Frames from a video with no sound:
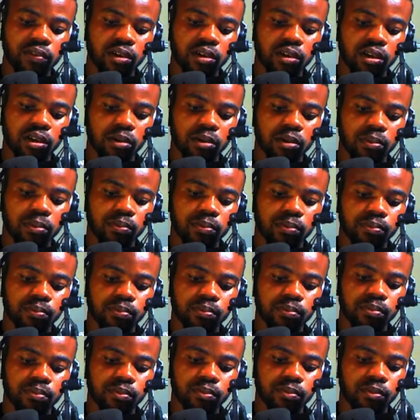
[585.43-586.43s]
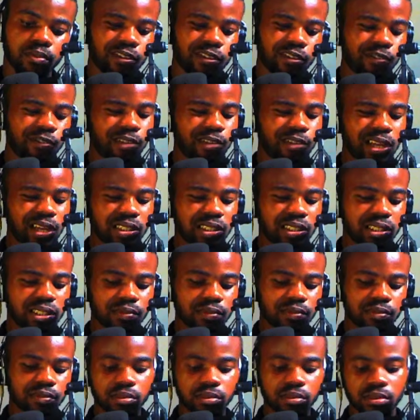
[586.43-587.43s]
flat
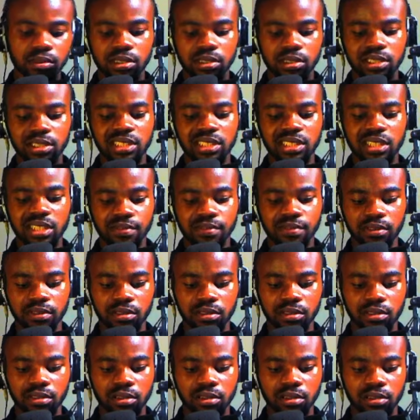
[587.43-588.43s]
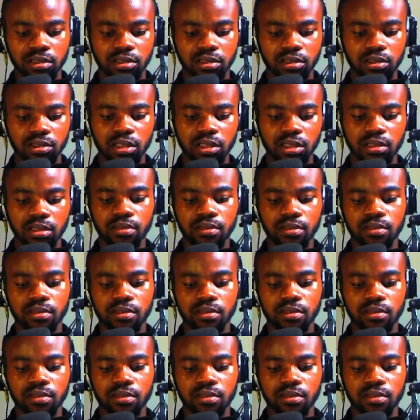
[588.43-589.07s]
7, 7, okay.